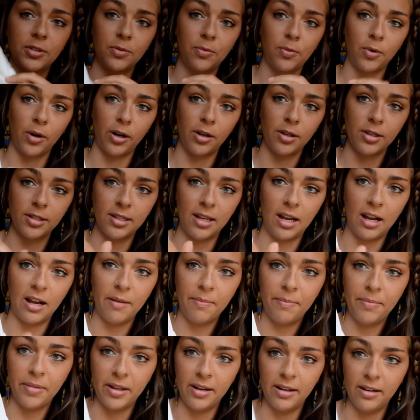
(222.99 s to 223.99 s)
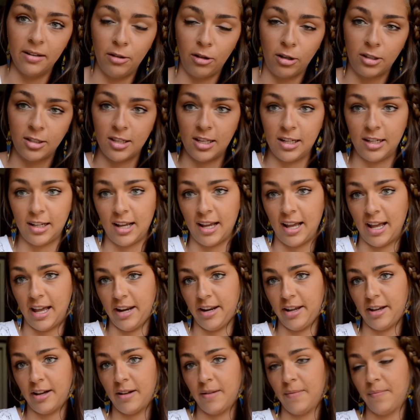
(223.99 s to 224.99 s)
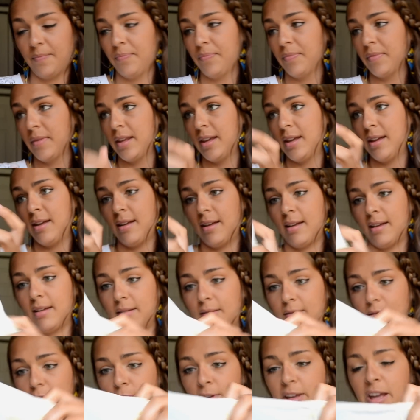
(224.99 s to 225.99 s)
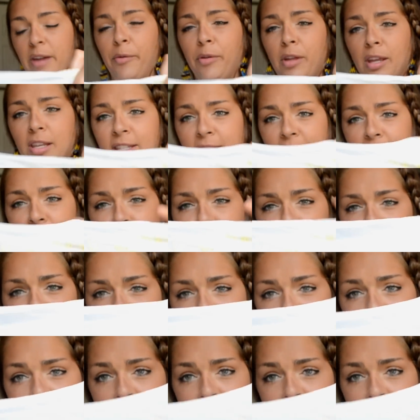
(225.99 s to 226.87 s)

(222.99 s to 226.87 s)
swirls up and looks like a henna. You can't really see it on